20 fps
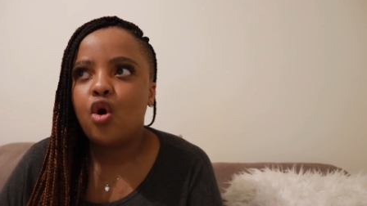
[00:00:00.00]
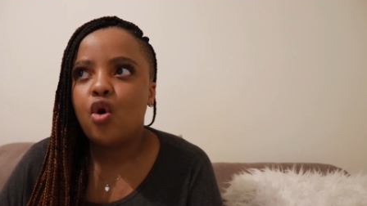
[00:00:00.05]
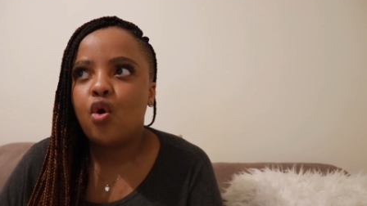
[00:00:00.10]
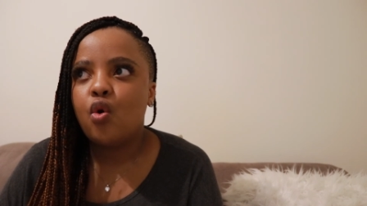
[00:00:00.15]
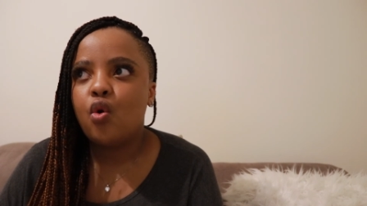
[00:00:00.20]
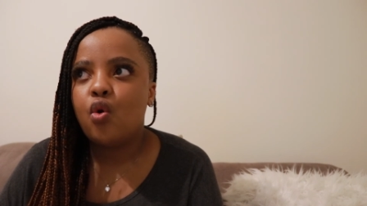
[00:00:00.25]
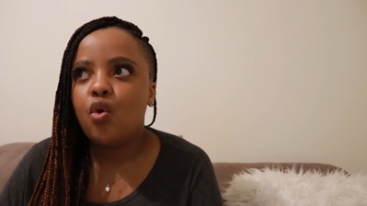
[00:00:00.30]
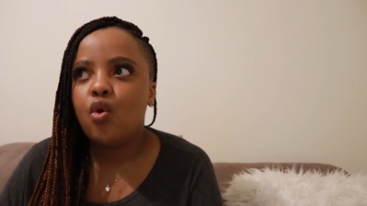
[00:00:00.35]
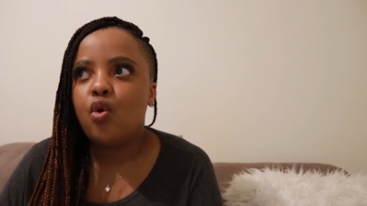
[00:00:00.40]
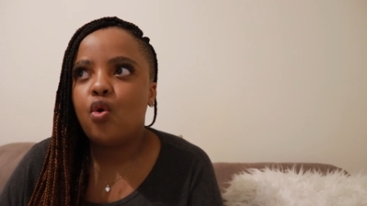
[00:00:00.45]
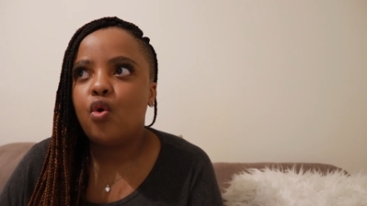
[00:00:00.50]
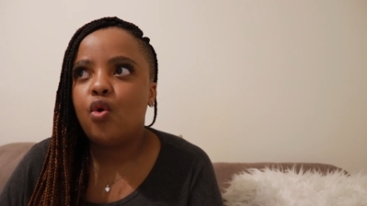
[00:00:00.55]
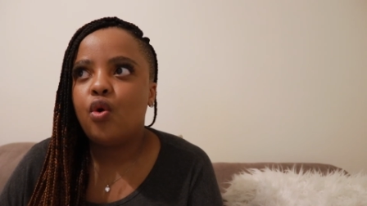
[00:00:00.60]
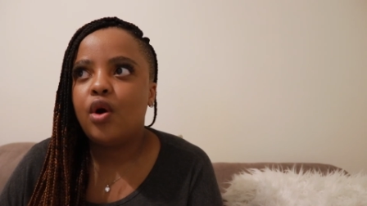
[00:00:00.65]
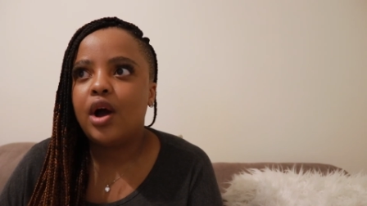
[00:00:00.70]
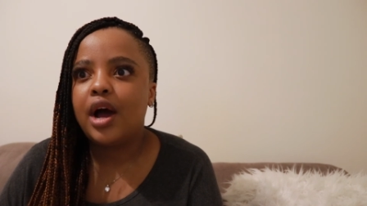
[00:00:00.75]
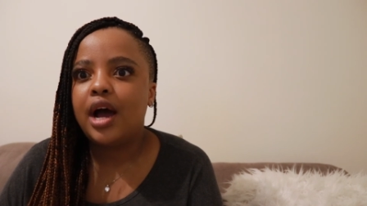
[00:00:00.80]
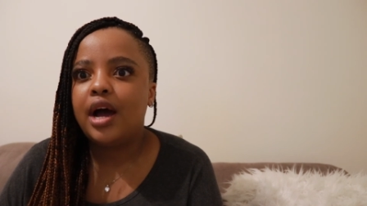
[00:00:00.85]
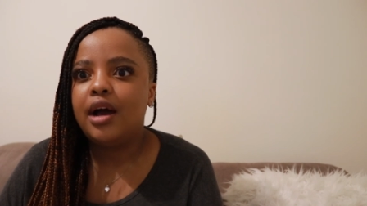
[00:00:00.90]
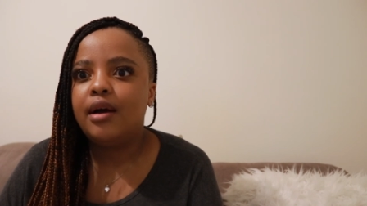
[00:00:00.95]
or
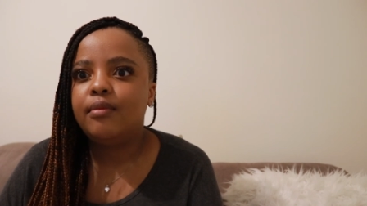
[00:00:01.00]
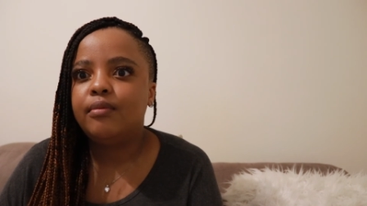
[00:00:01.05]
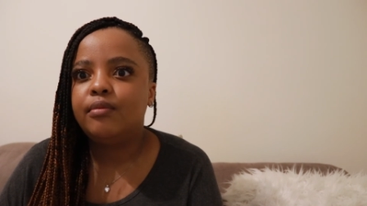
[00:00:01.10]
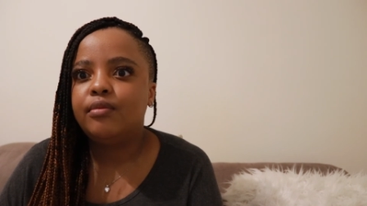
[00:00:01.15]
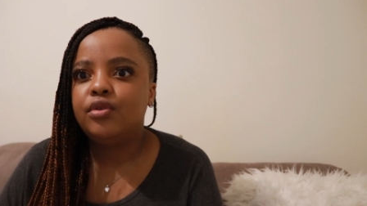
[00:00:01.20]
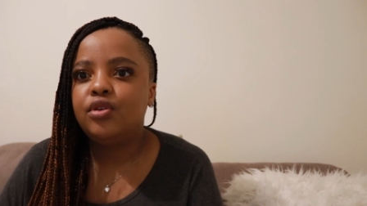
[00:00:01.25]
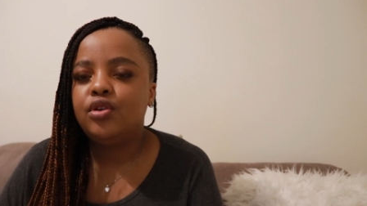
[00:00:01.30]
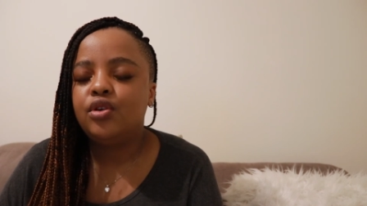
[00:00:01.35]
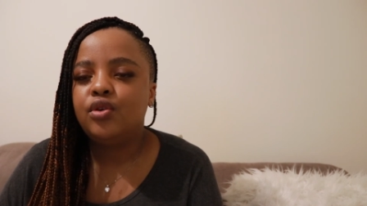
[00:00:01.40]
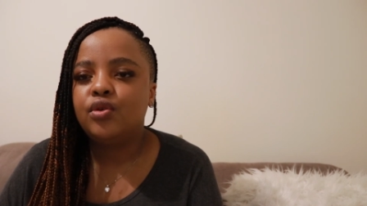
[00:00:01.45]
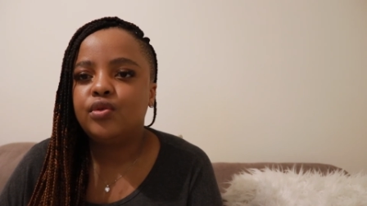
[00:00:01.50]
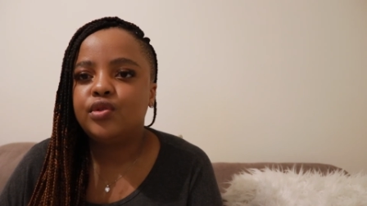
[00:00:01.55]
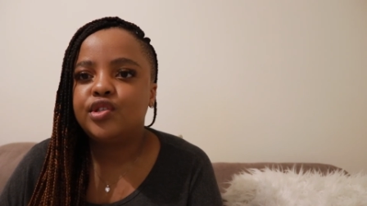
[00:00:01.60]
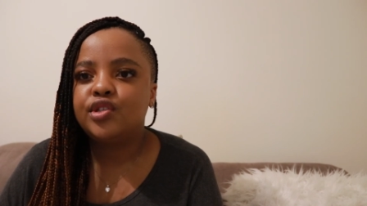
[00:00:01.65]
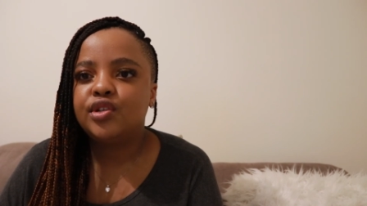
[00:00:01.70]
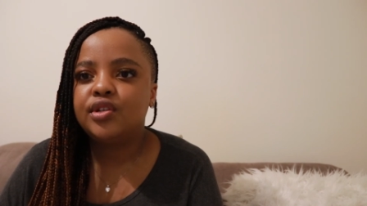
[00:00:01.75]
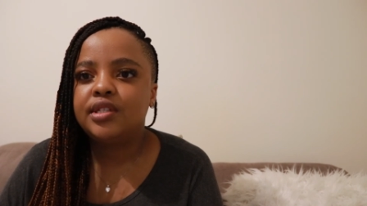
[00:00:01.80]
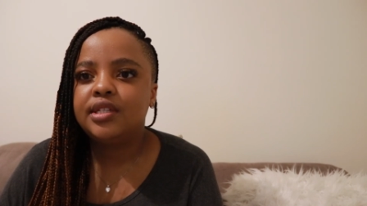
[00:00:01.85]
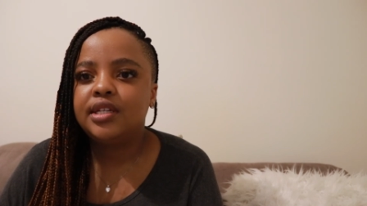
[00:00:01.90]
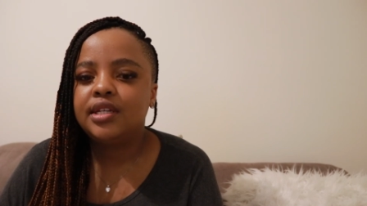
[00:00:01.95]
um, you know
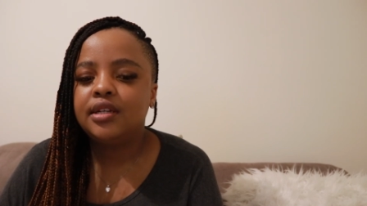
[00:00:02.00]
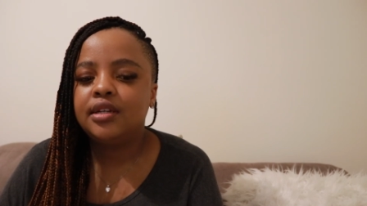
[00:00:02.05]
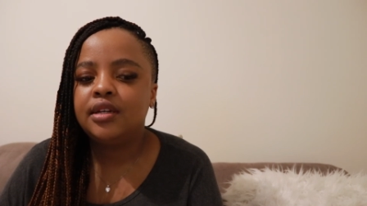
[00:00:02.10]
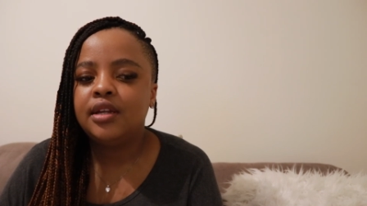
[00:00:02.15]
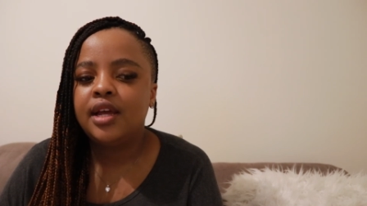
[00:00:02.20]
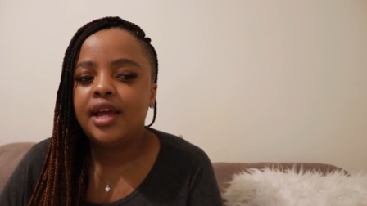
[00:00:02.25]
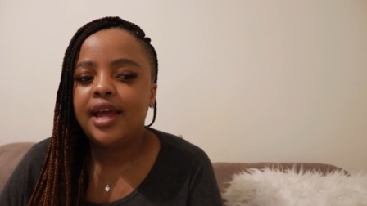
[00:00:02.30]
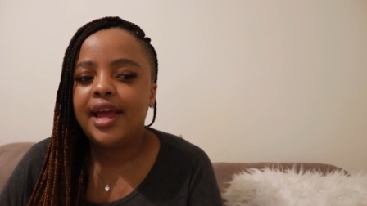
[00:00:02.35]
certain